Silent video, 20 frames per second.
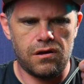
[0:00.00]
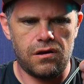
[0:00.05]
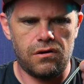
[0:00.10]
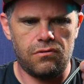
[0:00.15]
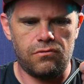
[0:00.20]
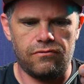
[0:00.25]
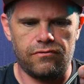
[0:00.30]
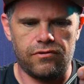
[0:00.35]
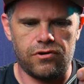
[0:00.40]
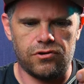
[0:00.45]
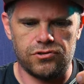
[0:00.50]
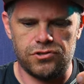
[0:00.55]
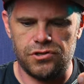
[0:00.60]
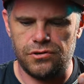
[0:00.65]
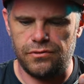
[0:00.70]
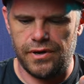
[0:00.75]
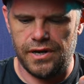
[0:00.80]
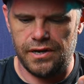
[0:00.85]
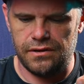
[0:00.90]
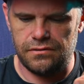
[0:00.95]
Oh, I've got
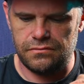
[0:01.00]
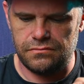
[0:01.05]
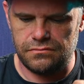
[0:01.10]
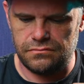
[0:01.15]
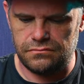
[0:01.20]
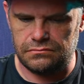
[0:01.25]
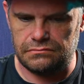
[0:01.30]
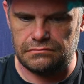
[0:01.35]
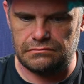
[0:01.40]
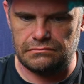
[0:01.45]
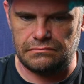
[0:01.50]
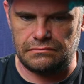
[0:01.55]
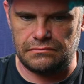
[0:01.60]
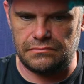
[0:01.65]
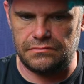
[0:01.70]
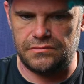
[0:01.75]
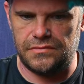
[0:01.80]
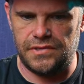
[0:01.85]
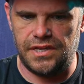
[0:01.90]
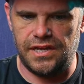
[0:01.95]
two out.
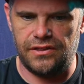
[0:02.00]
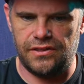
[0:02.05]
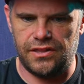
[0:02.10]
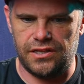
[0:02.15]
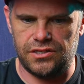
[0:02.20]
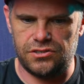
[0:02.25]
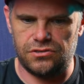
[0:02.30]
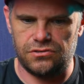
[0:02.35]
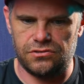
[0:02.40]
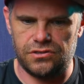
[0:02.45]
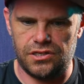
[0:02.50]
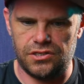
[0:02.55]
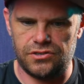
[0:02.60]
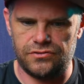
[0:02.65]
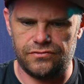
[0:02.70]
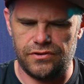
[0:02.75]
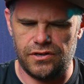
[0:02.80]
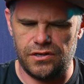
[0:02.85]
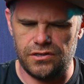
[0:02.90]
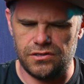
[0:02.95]
Now that's not
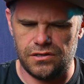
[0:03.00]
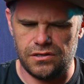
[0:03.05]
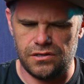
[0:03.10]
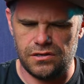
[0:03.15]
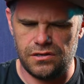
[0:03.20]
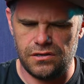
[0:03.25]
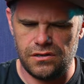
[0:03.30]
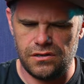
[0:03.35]
dust-free, is it?